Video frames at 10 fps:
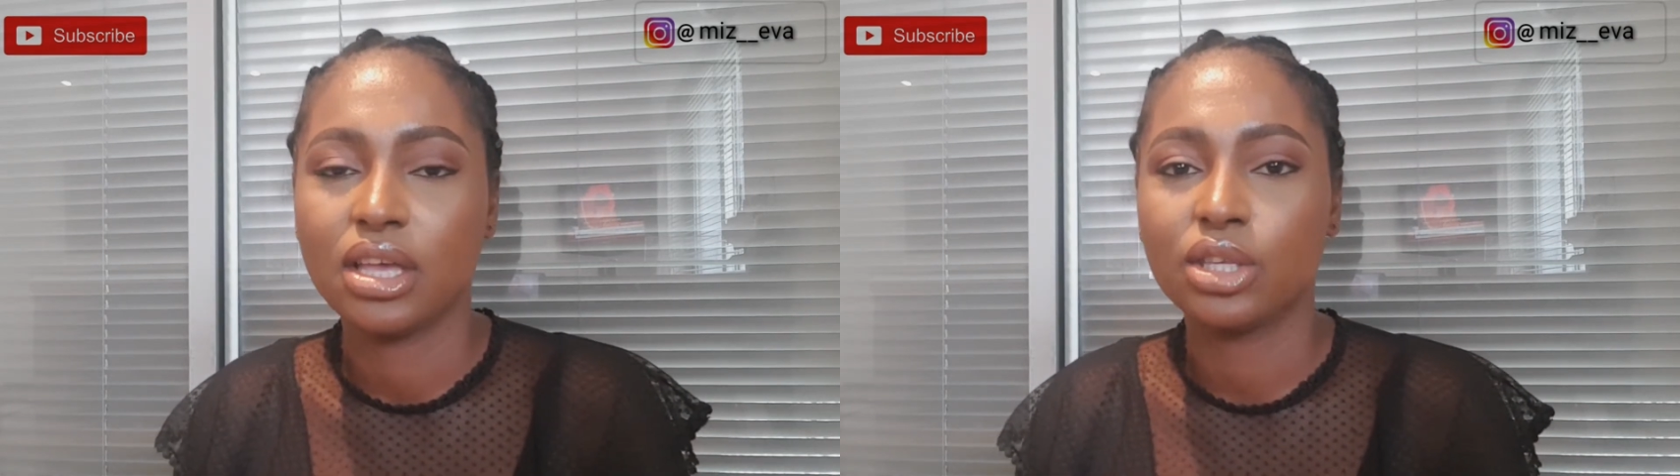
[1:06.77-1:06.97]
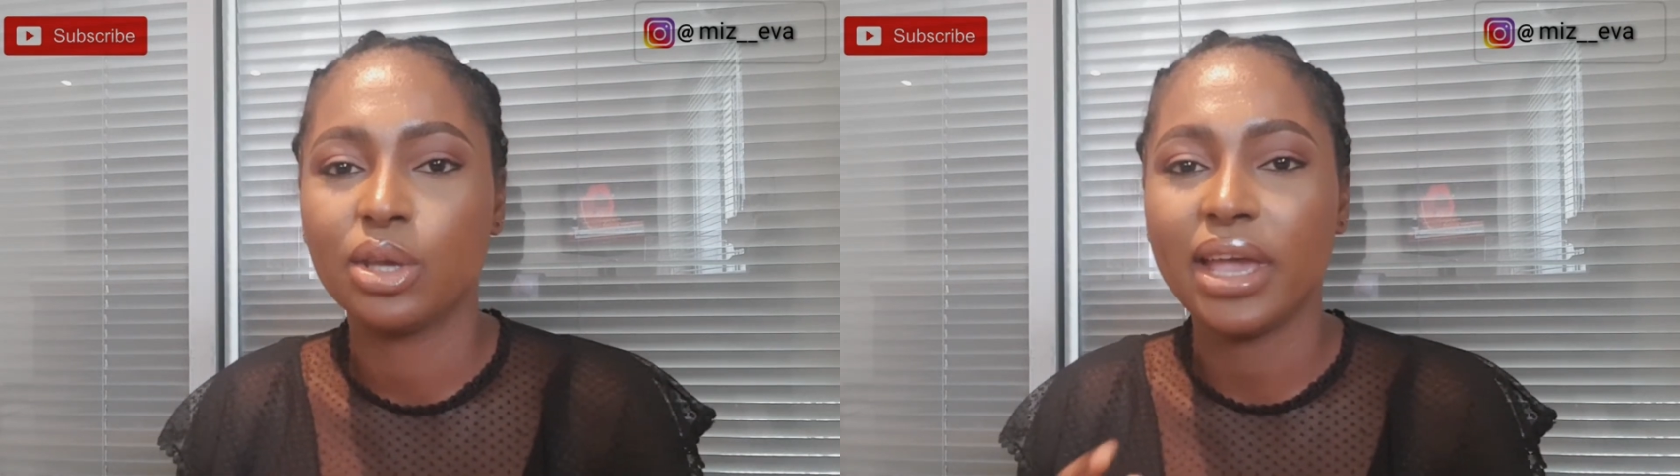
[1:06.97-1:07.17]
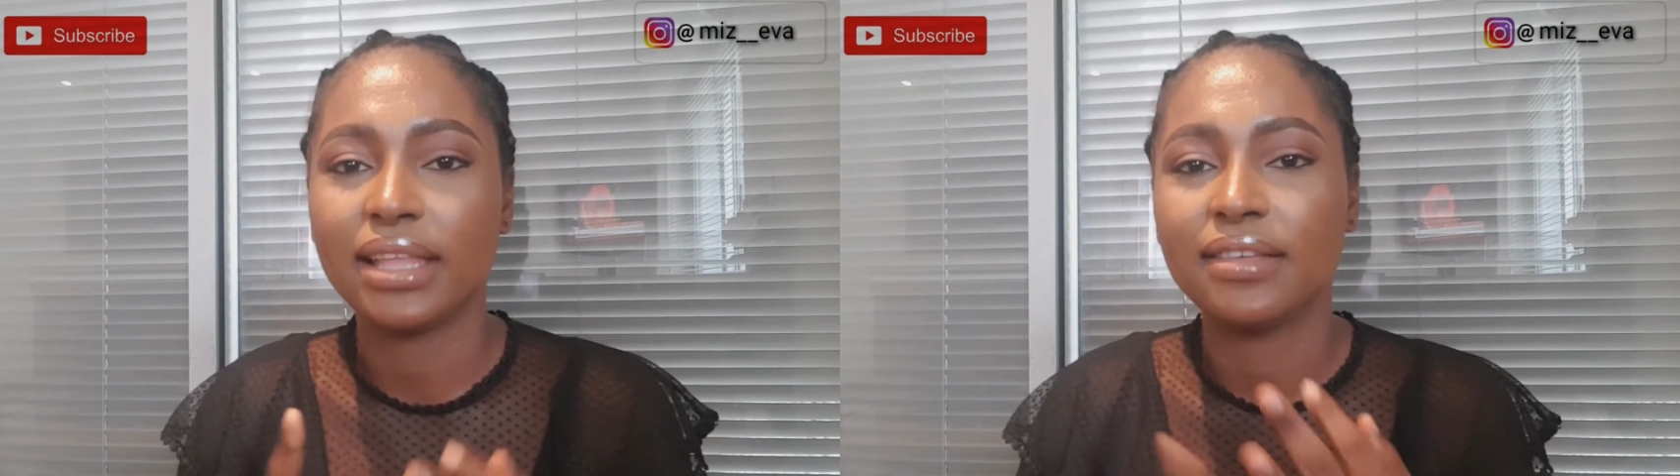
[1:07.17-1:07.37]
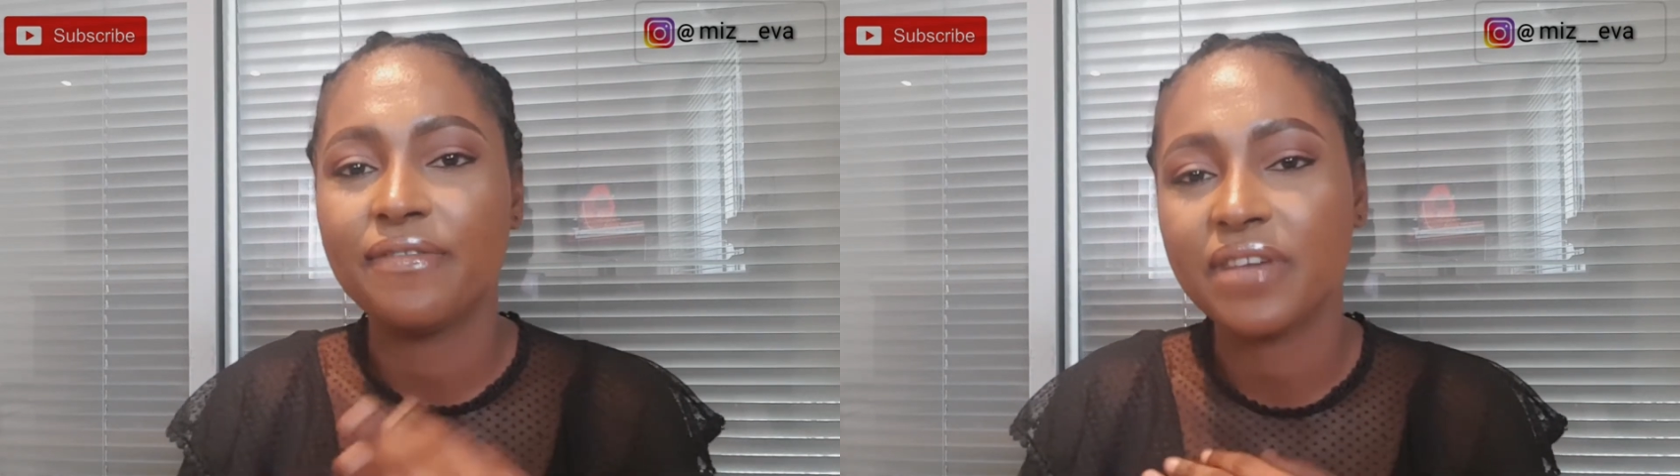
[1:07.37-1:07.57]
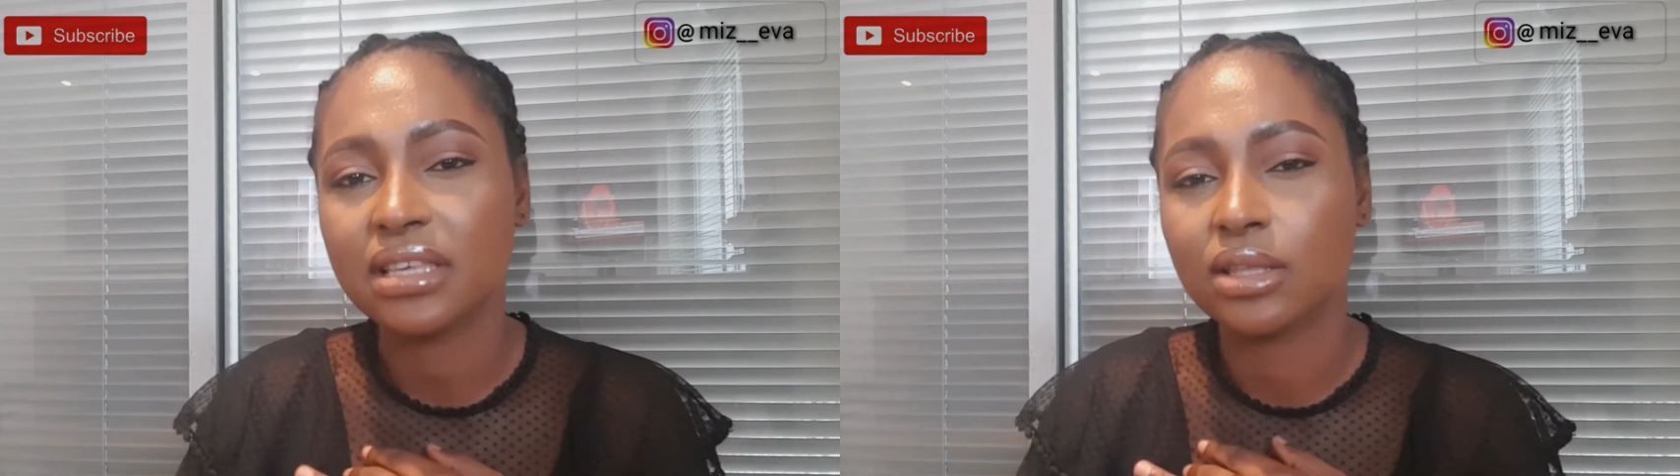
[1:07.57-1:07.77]
So yeah, the
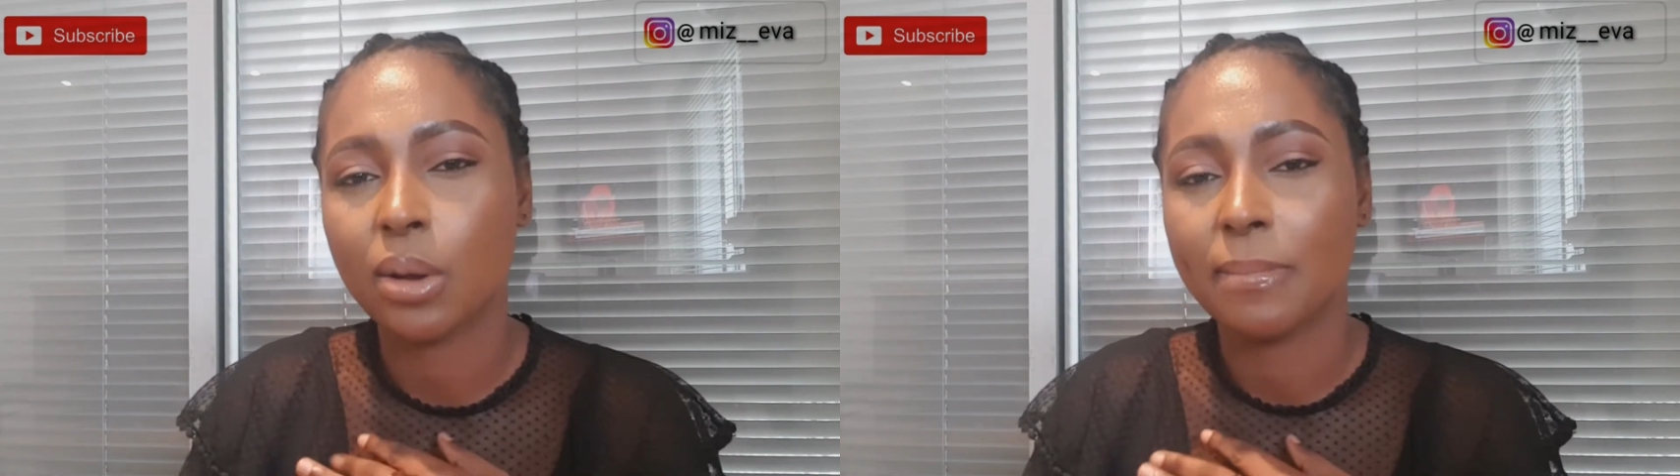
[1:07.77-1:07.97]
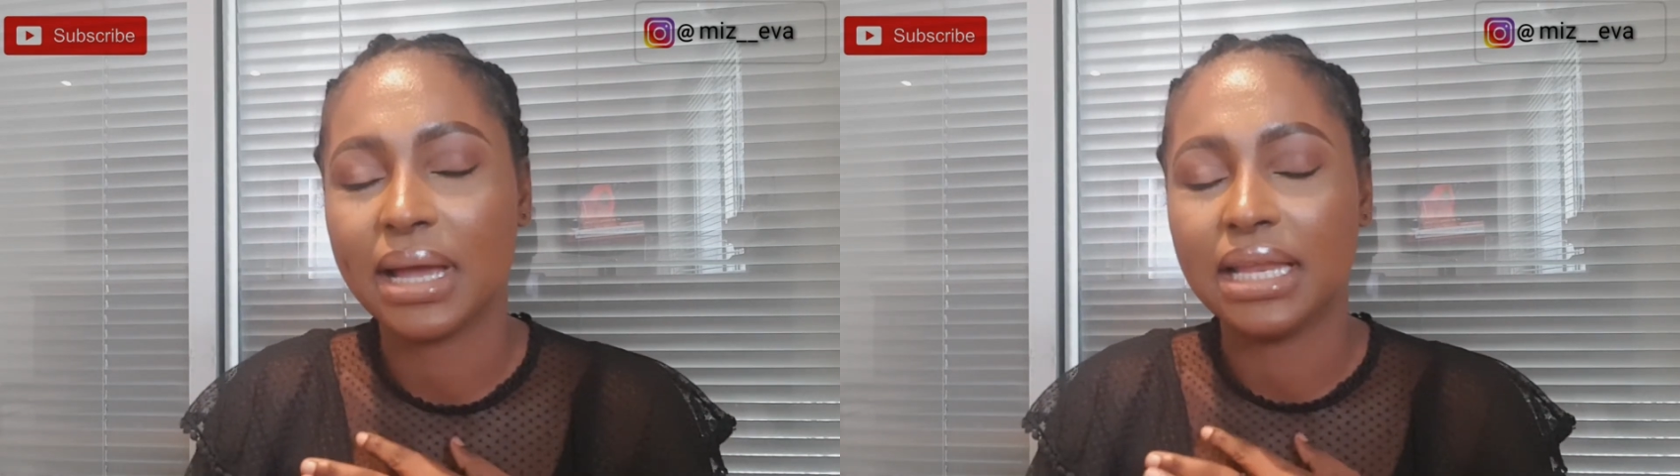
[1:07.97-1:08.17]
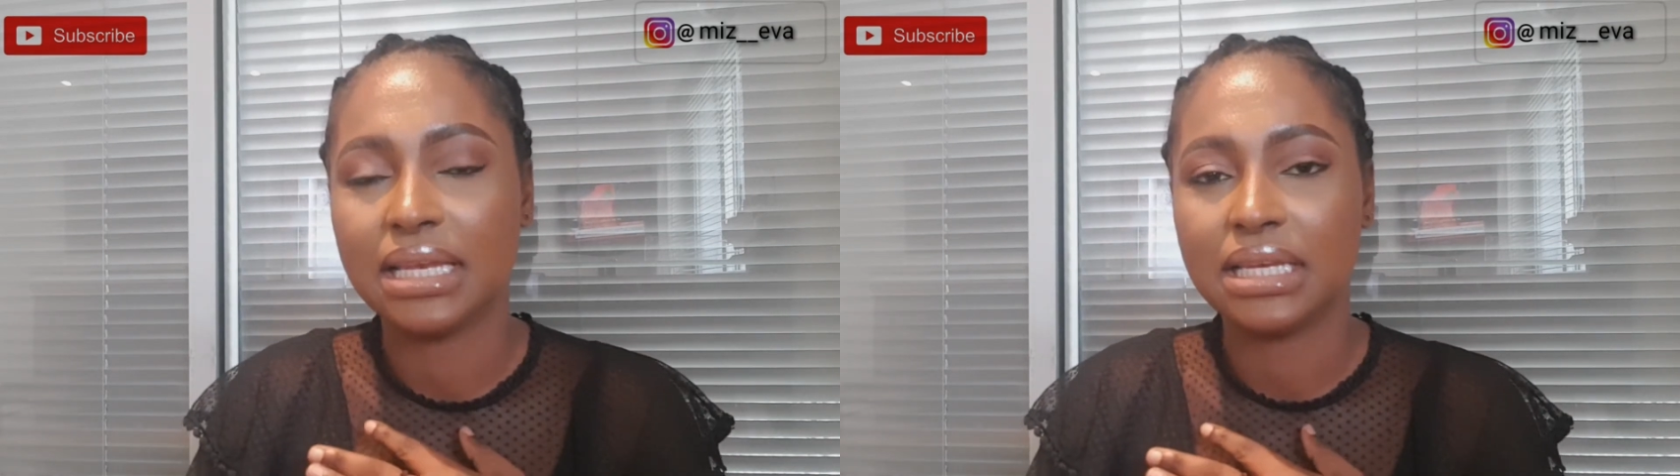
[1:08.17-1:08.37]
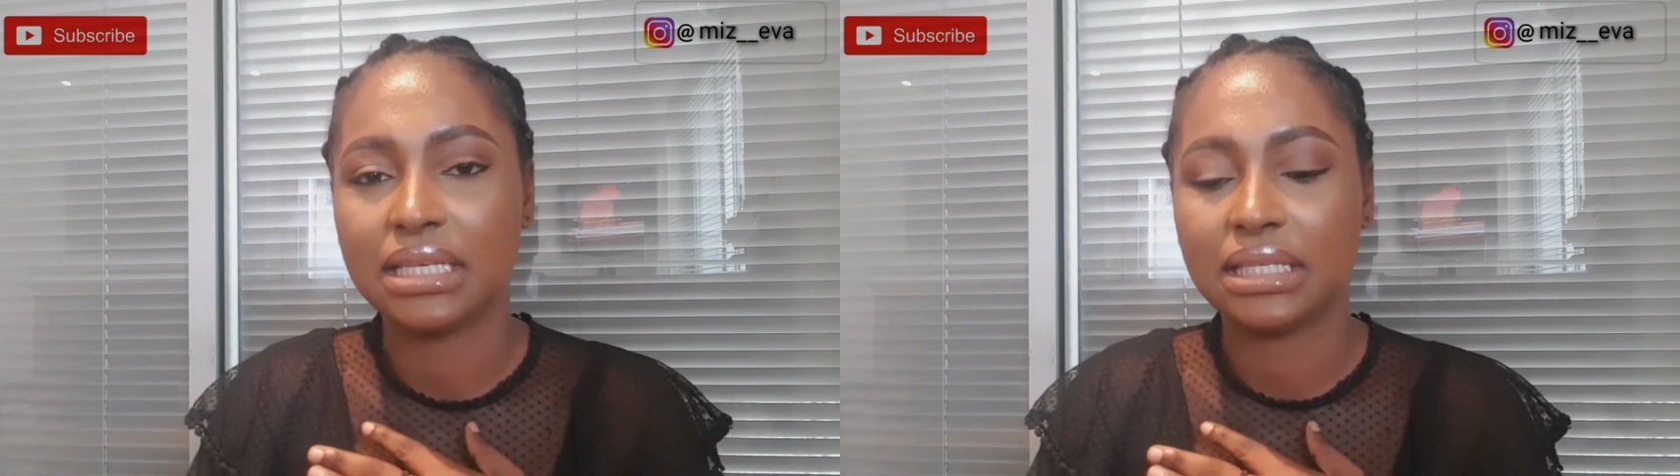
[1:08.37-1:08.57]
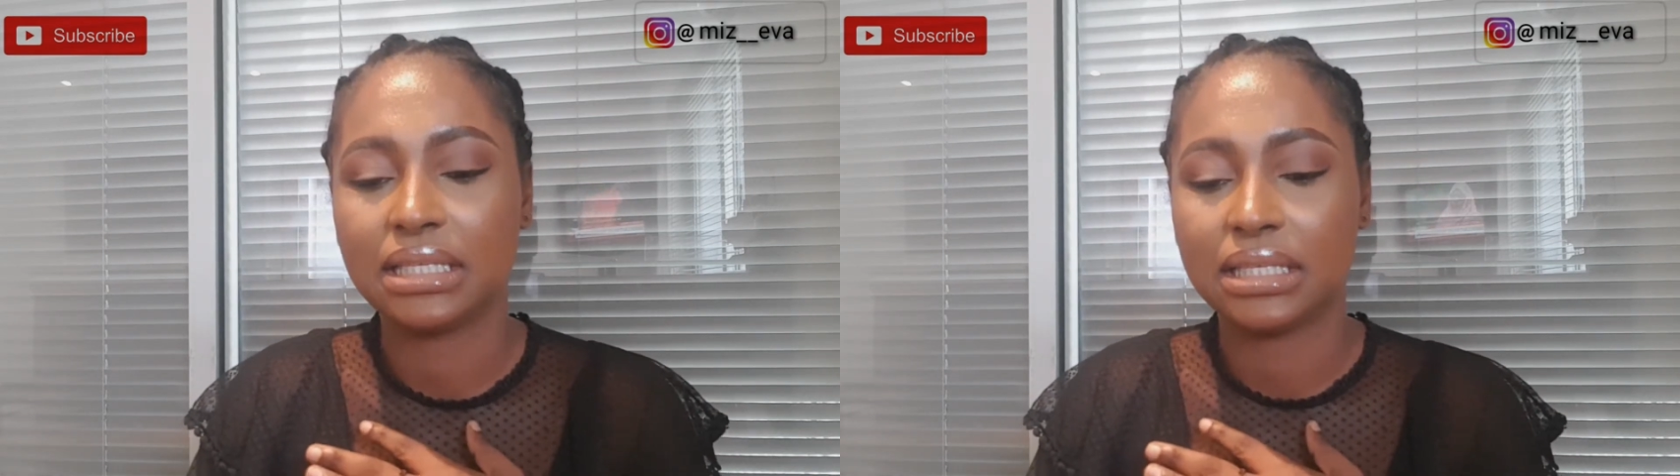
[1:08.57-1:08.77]
first on my
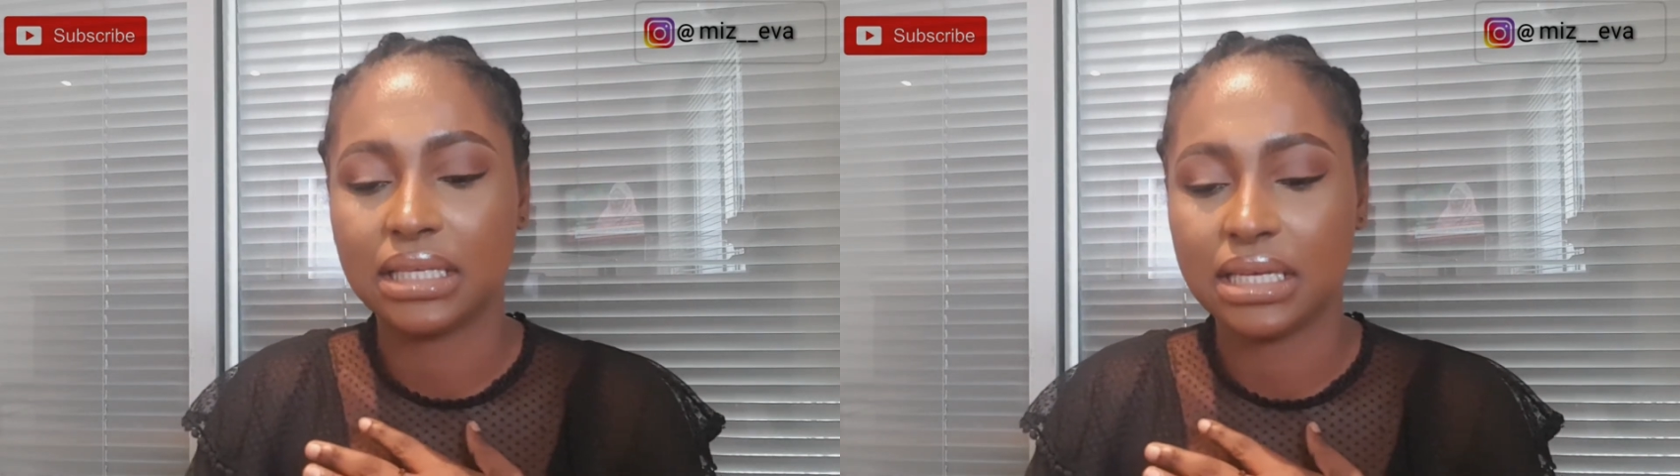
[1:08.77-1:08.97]
list